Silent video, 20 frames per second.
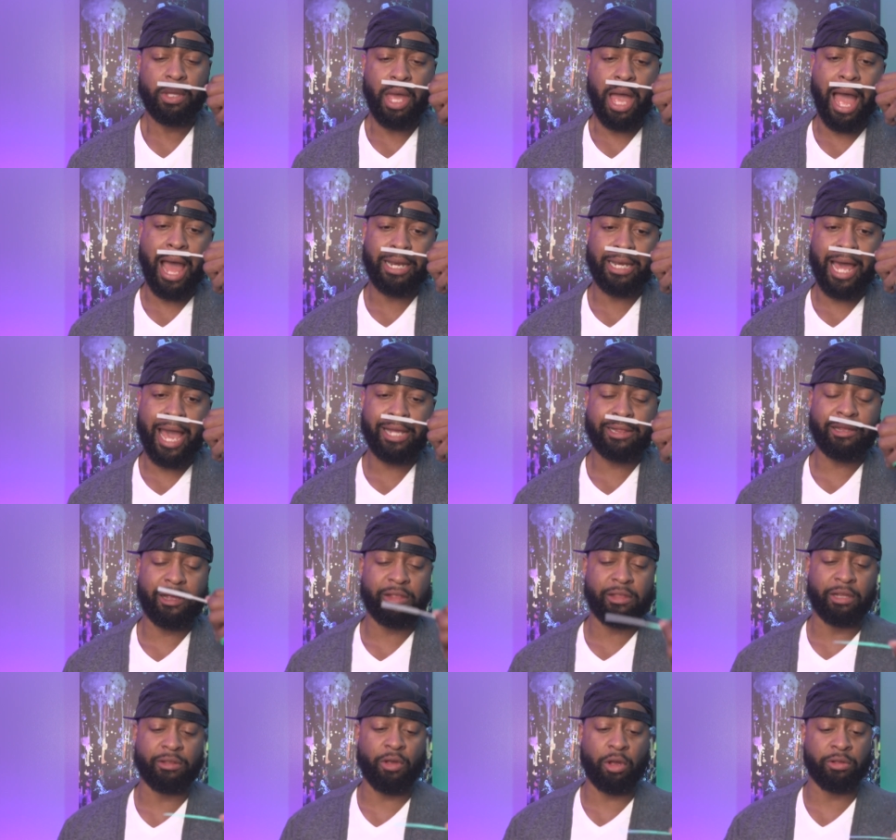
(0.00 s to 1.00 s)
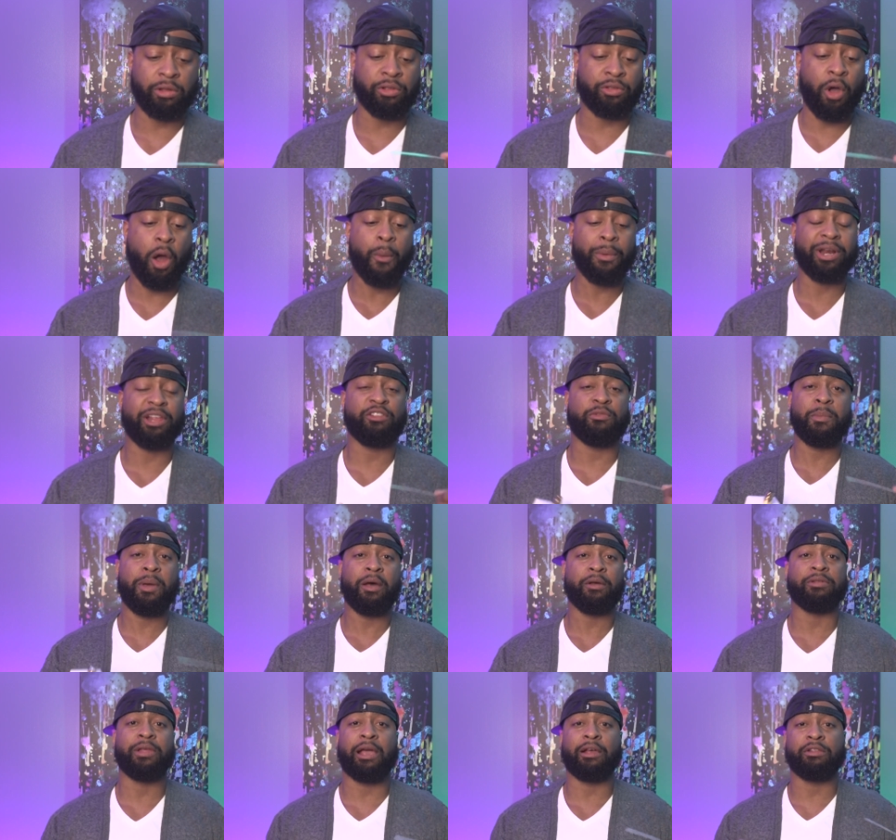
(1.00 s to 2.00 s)
I like this. It already
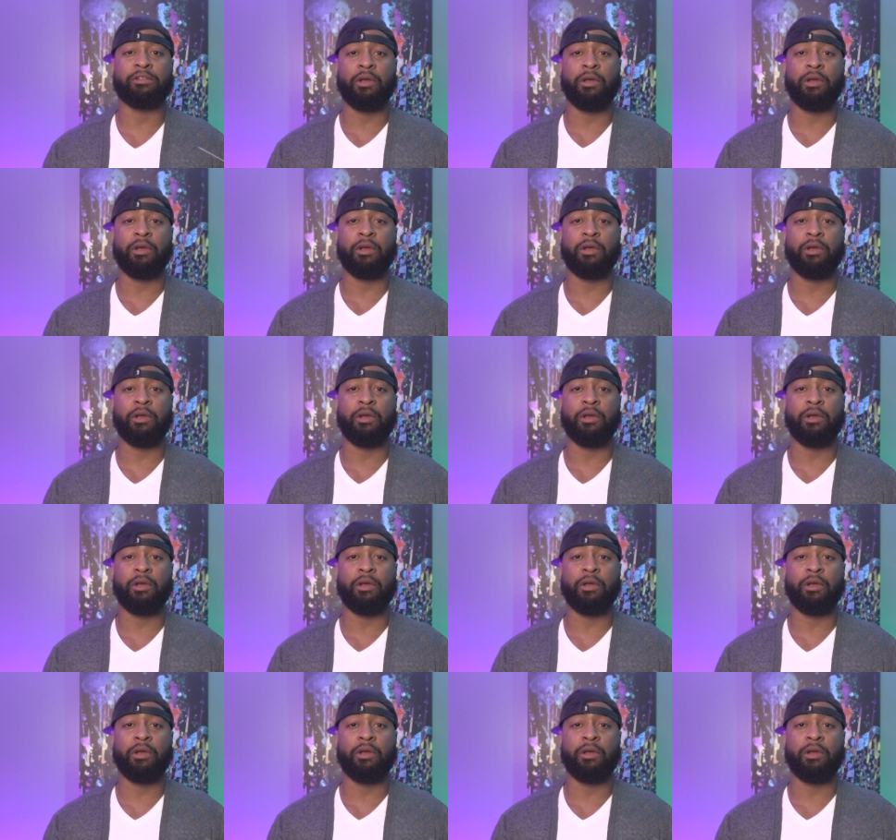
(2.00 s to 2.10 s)
smells like